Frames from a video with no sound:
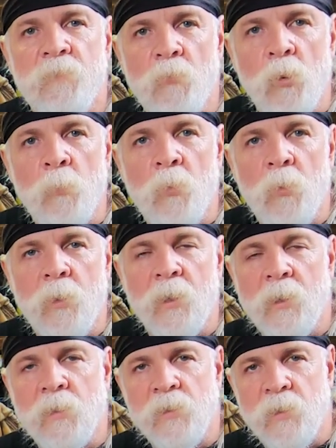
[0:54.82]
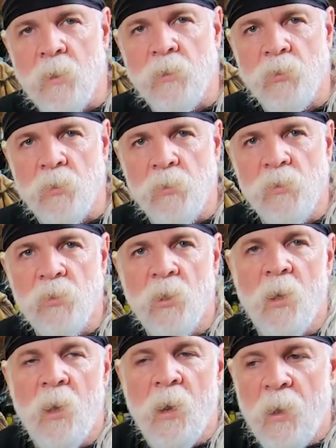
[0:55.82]
floorboard extensions.
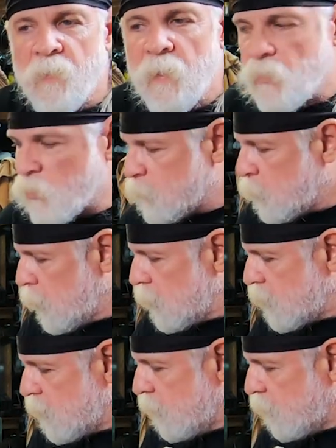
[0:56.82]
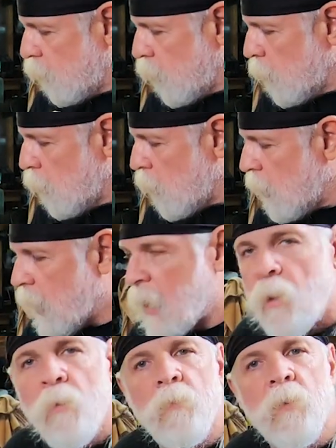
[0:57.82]
And they just push the floorboard
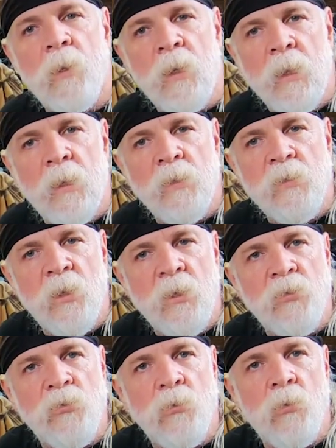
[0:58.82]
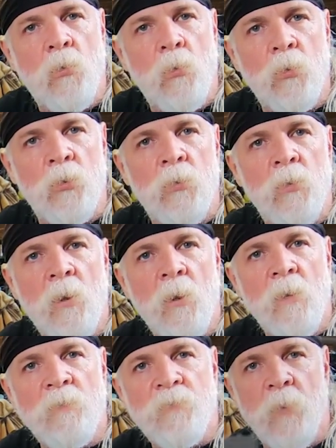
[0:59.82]
out an inch, inch and a quarter
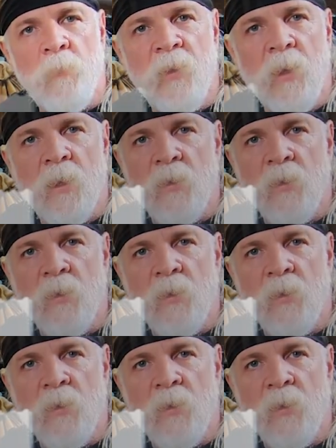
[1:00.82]
from the